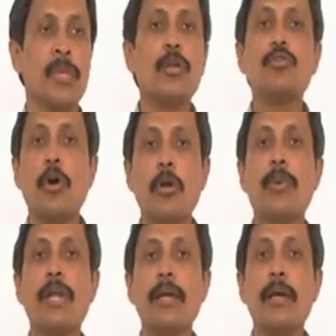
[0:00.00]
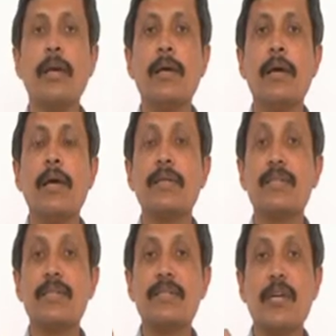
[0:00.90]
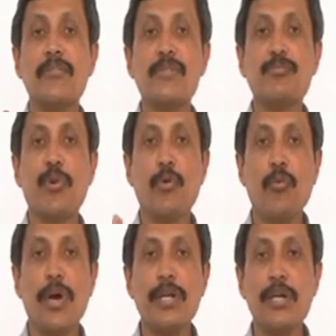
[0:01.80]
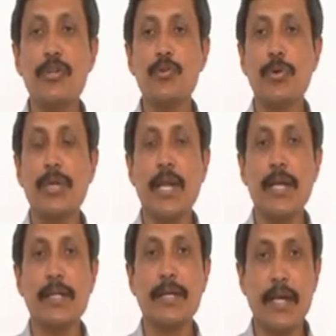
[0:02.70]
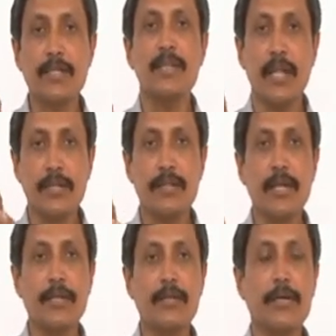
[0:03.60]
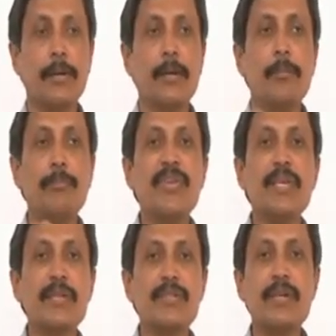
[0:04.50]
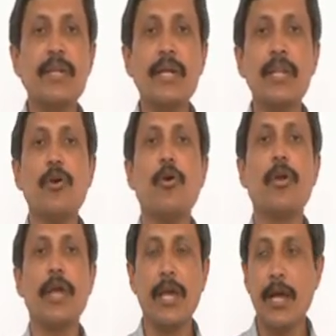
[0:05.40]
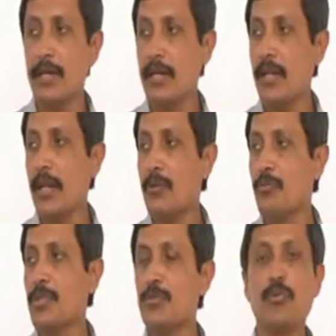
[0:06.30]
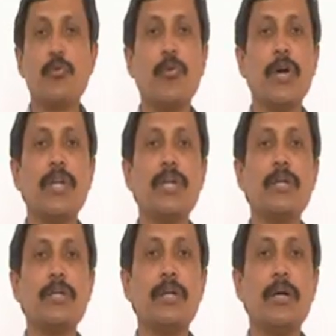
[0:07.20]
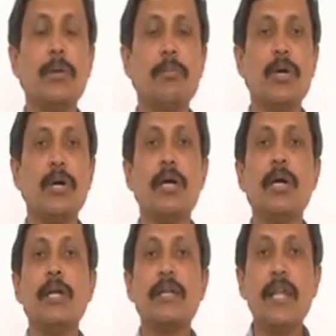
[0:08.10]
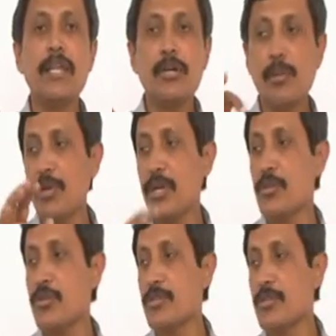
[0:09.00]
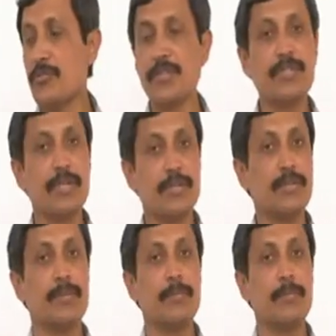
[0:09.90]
Normally, it is a service provider should collect the tax, like BSNL or Airtel, who is providing telecommunication services.